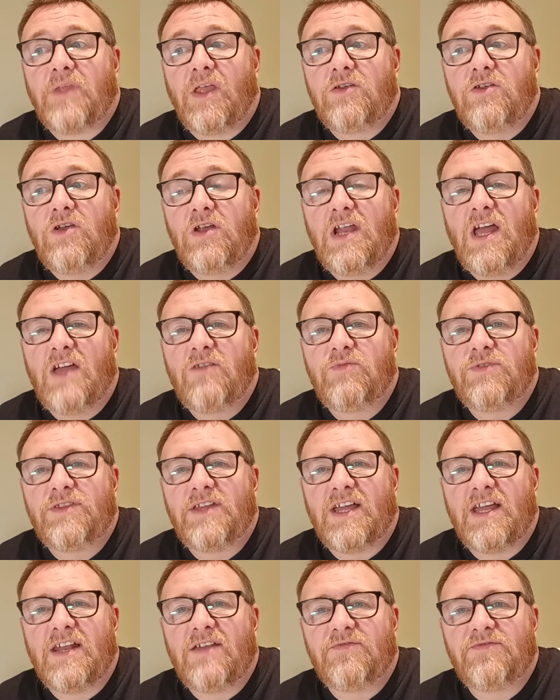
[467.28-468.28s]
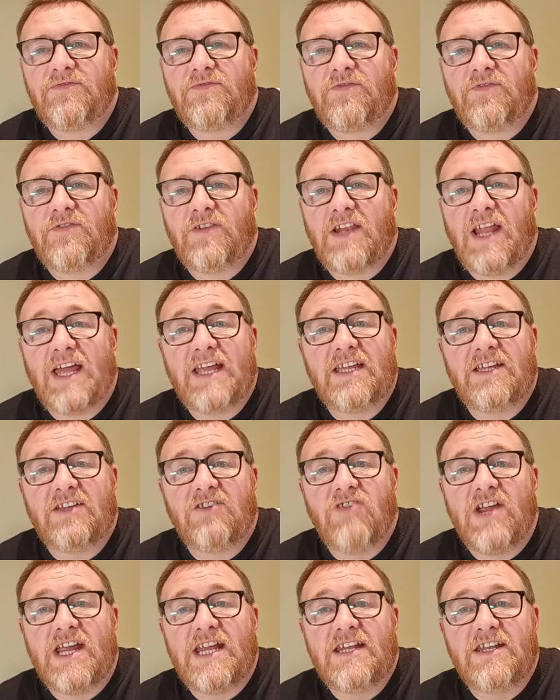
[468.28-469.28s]
You're left with a kind of light
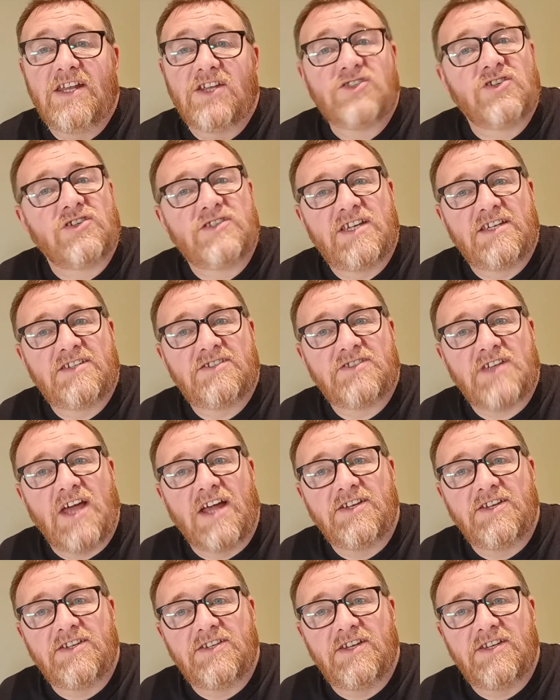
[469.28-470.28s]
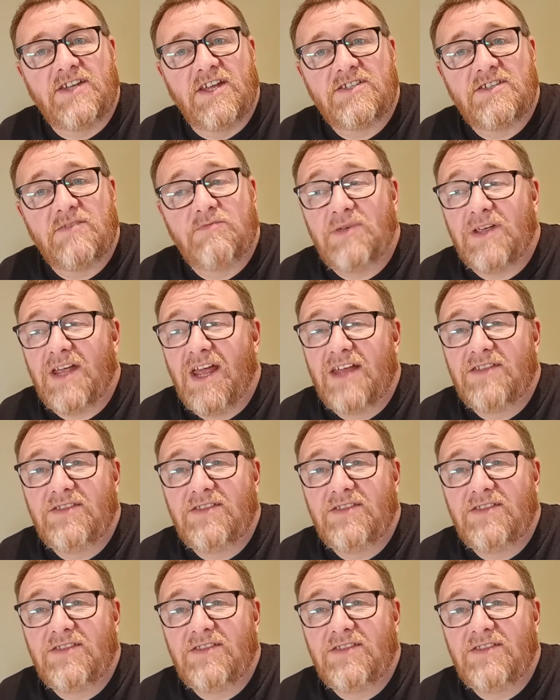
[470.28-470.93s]
greenness because it's starting to dissipate,